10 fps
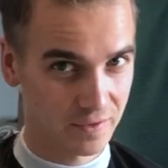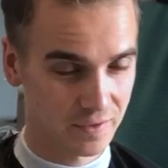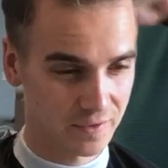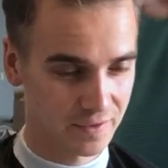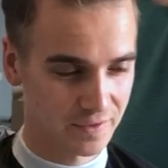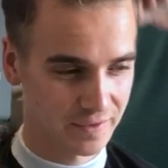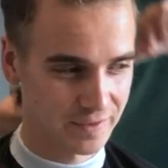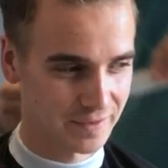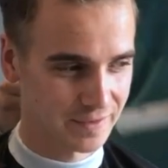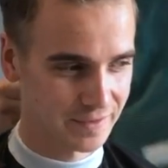
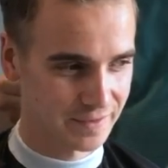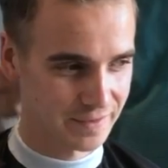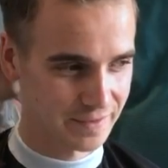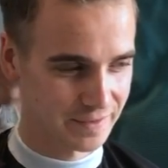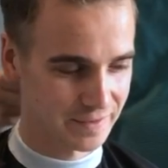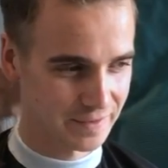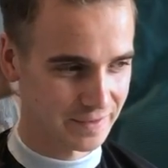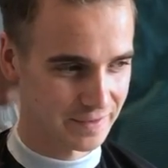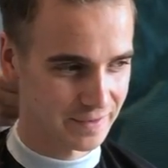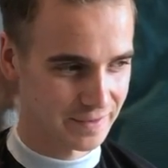
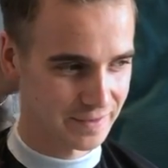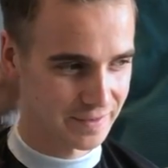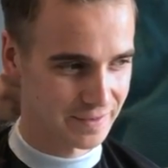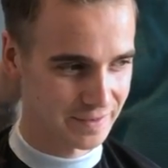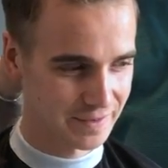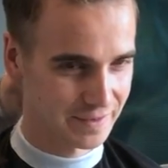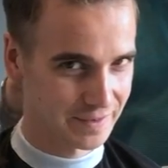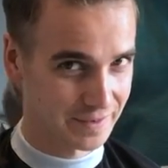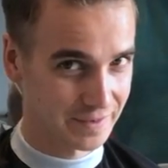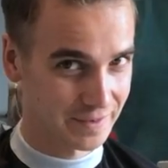
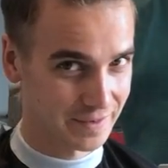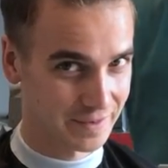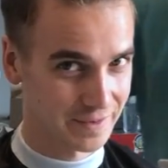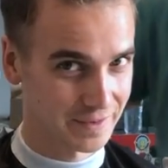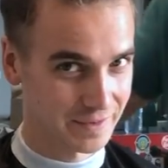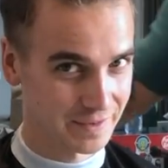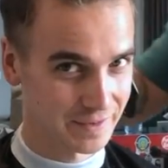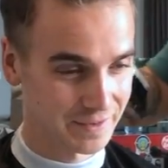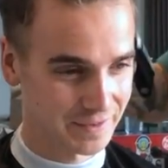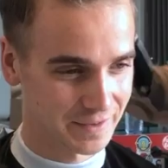
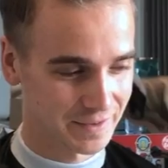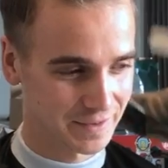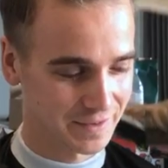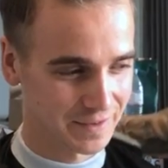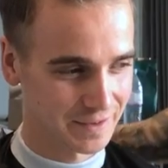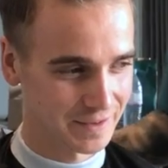[no speech]